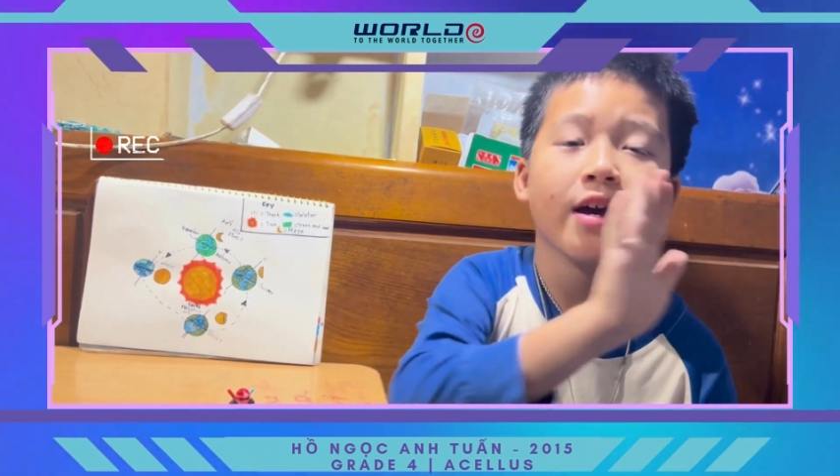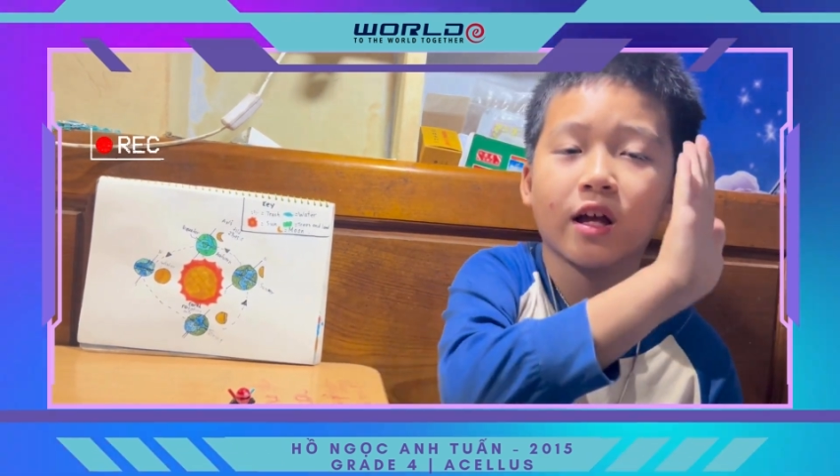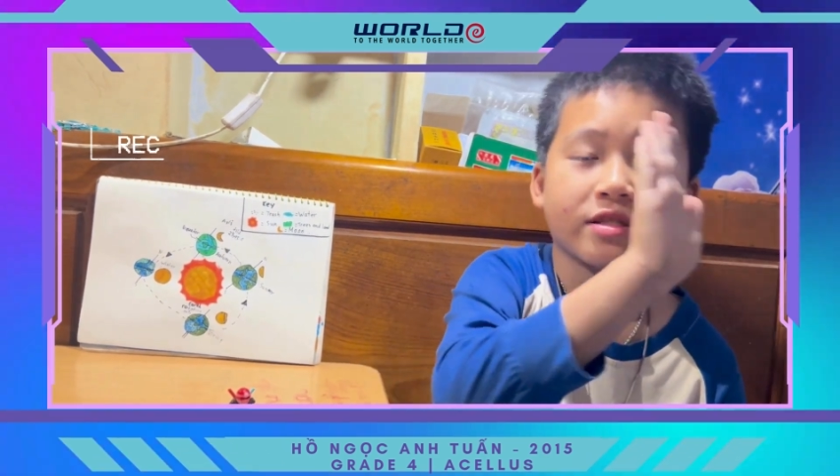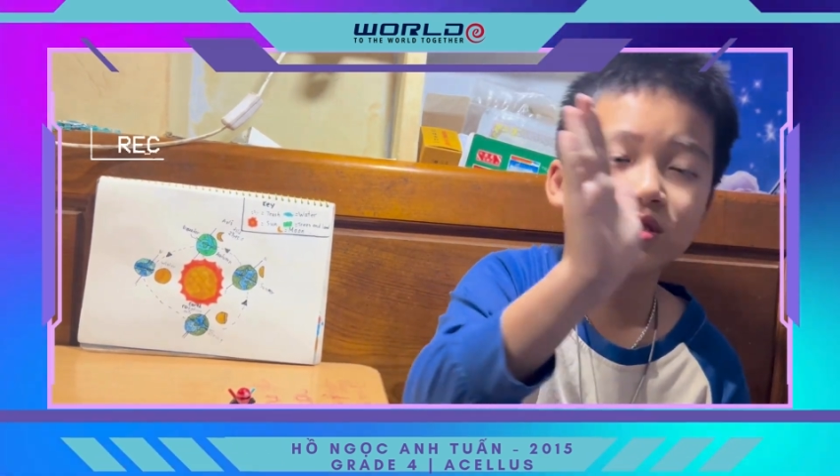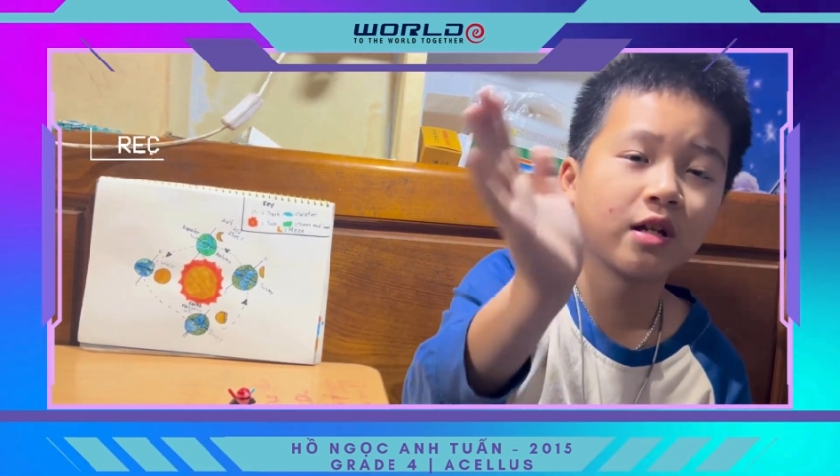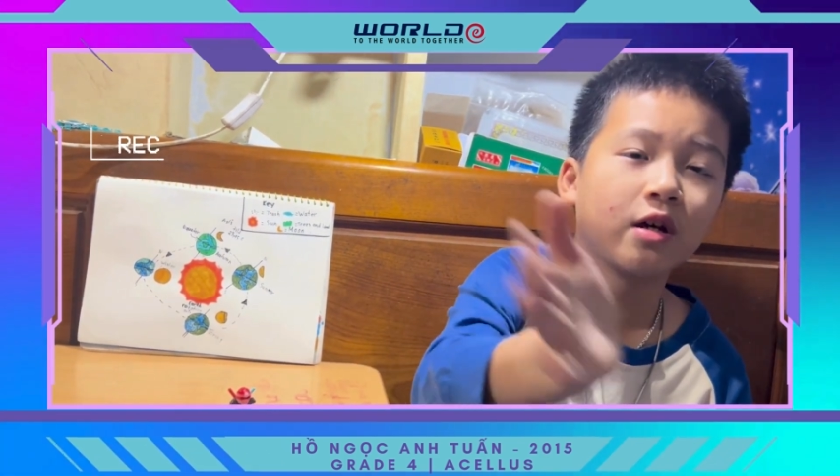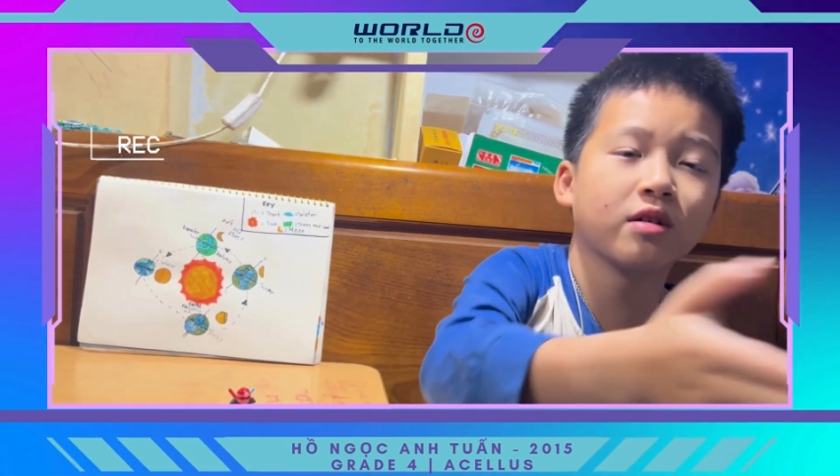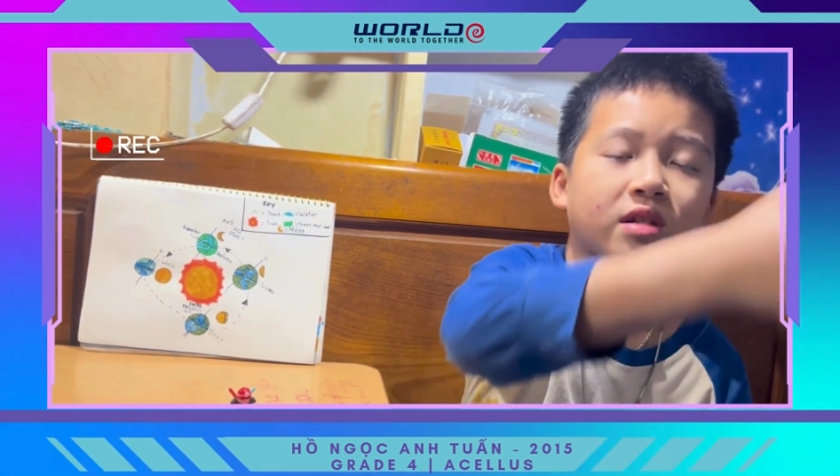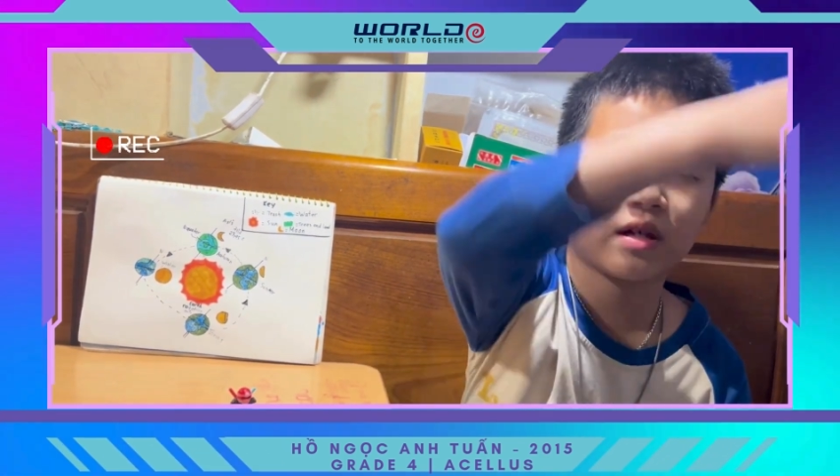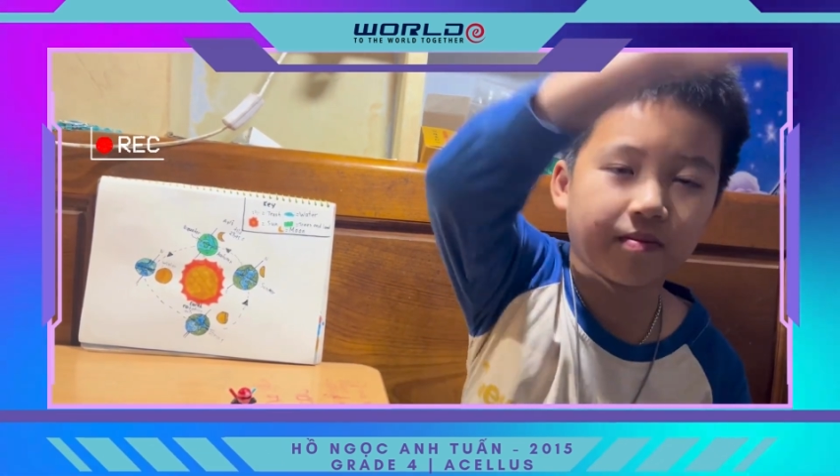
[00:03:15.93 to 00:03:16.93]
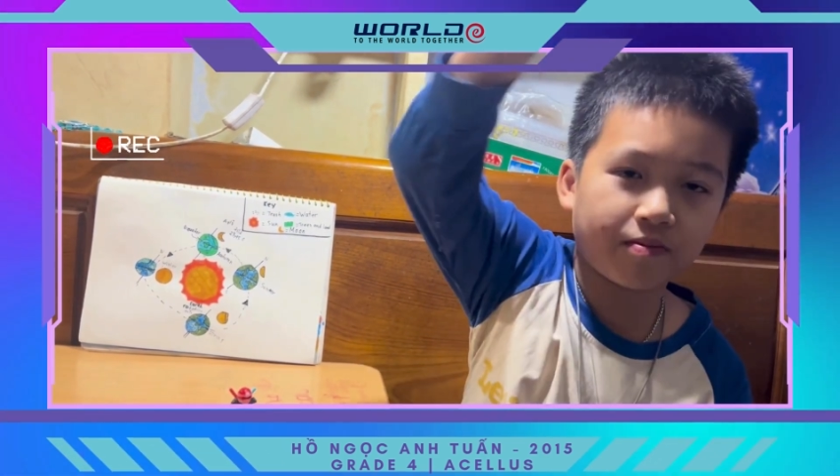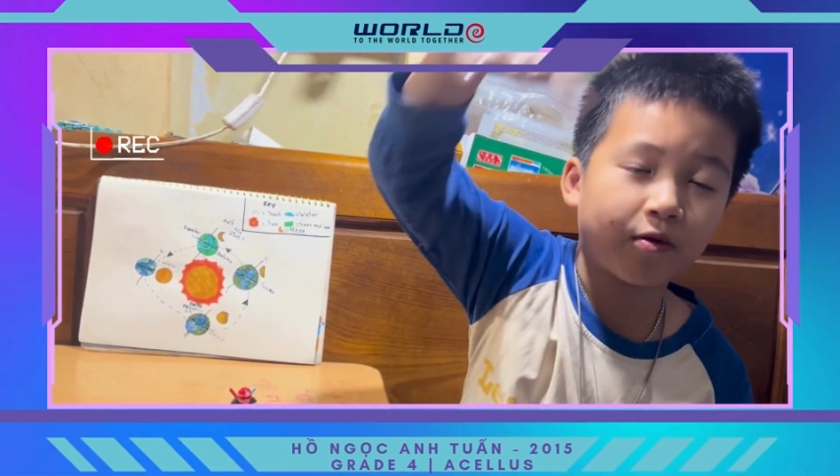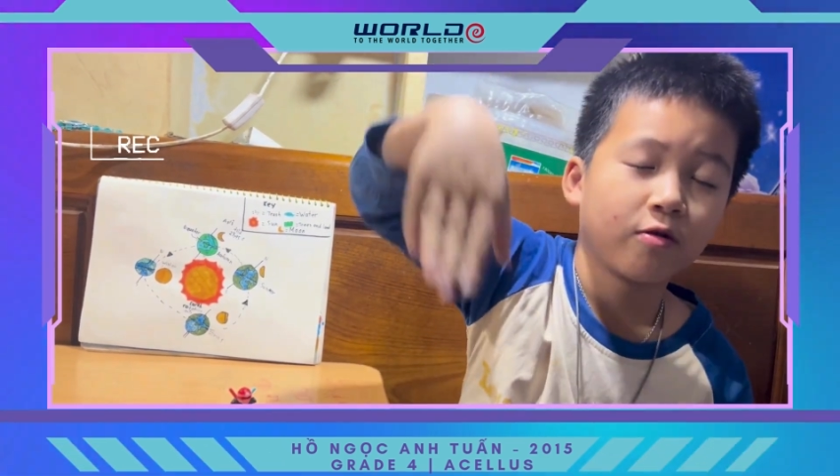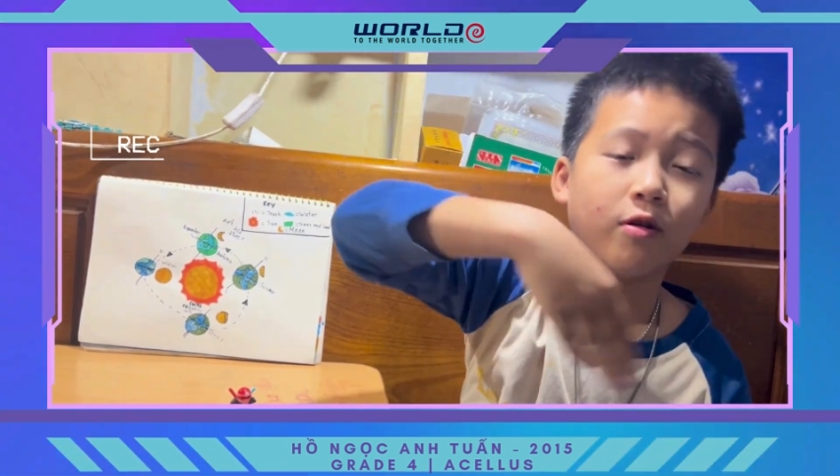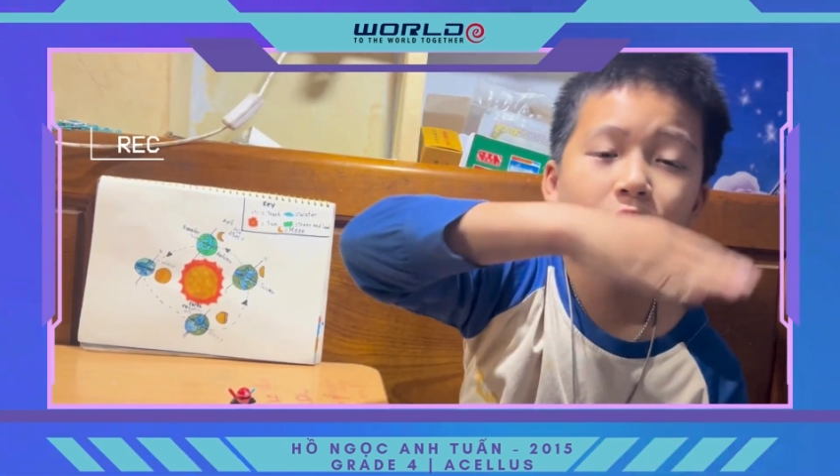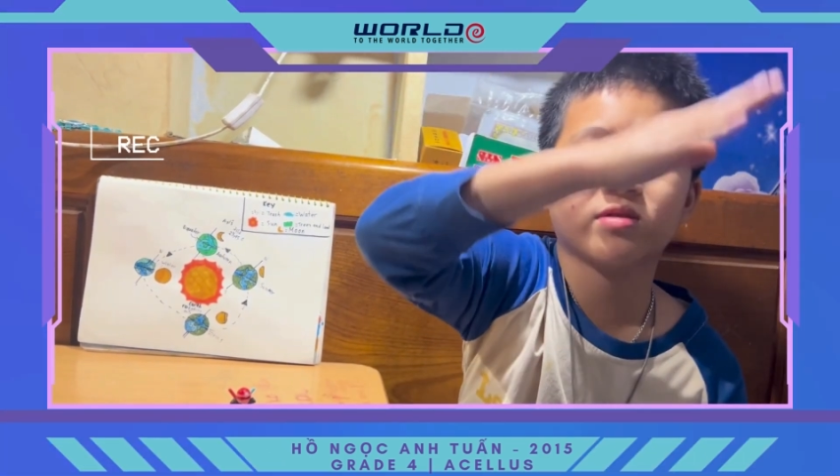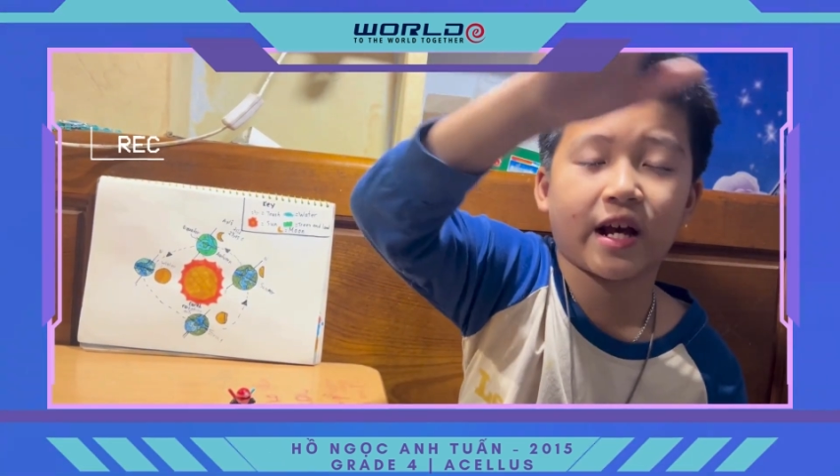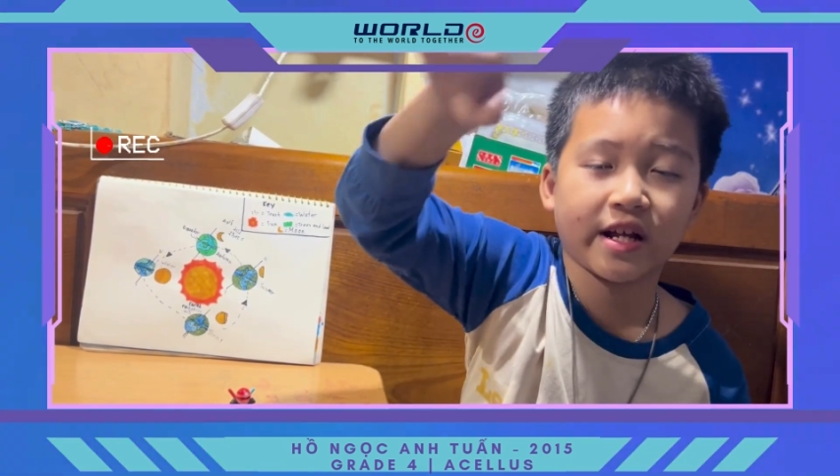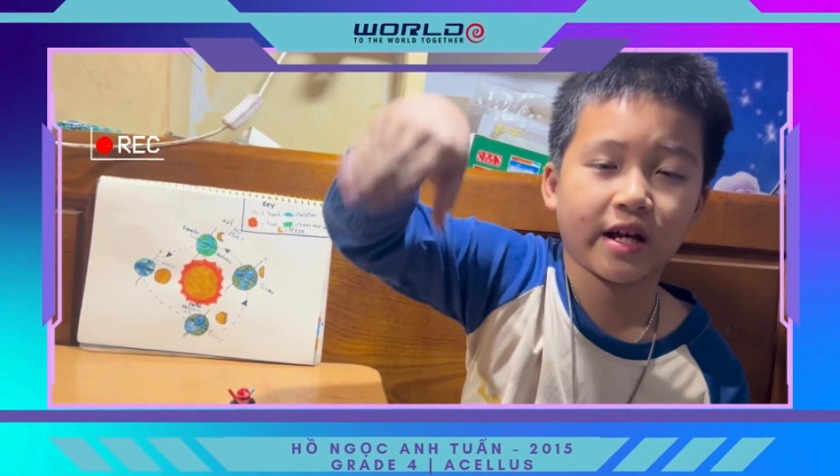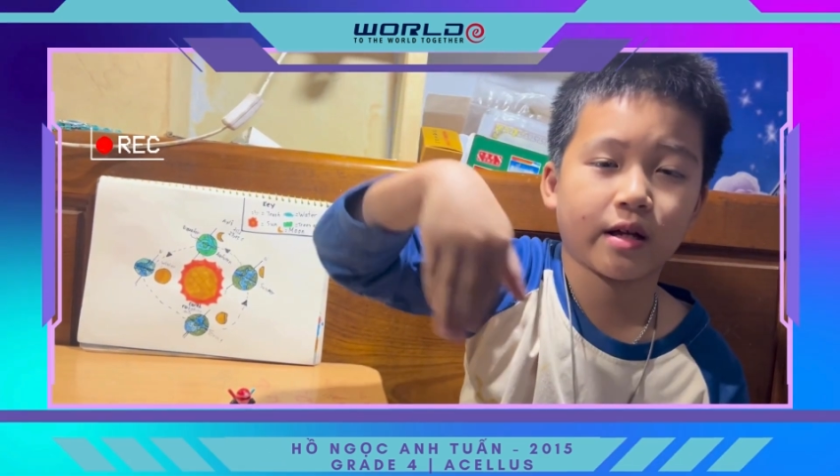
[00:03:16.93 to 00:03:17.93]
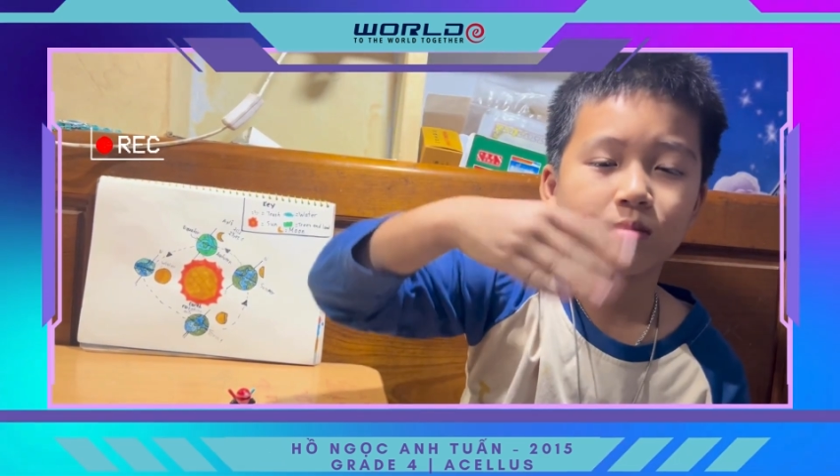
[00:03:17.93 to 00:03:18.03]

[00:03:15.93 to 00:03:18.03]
it still keeps rotating.